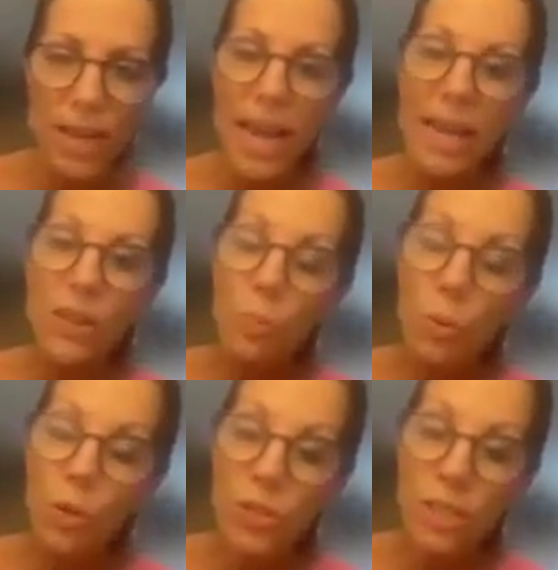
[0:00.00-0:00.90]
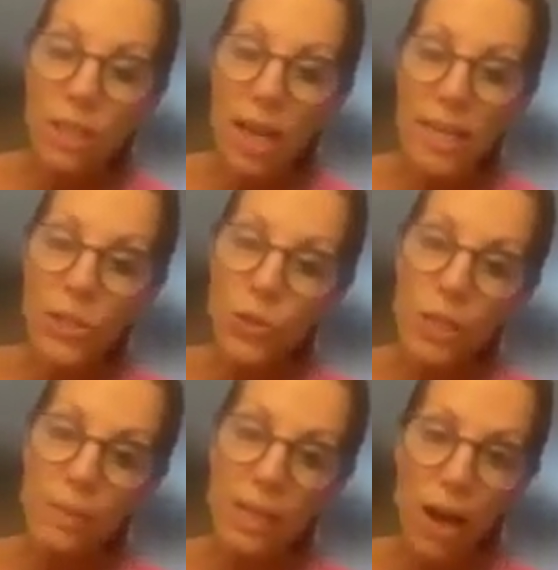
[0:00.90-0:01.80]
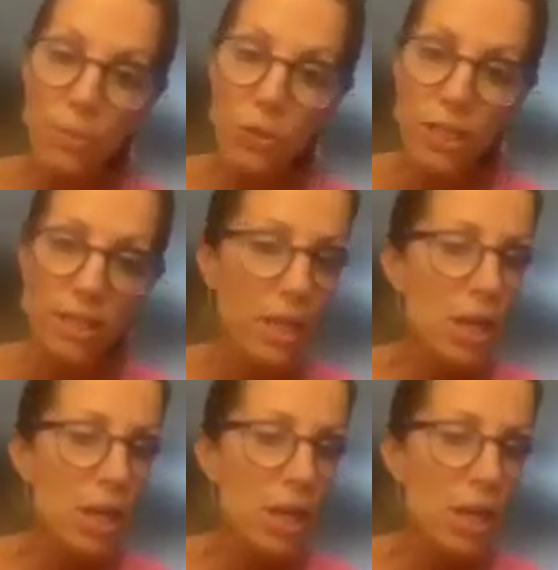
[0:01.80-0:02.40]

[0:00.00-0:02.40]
and their personalized treatment options.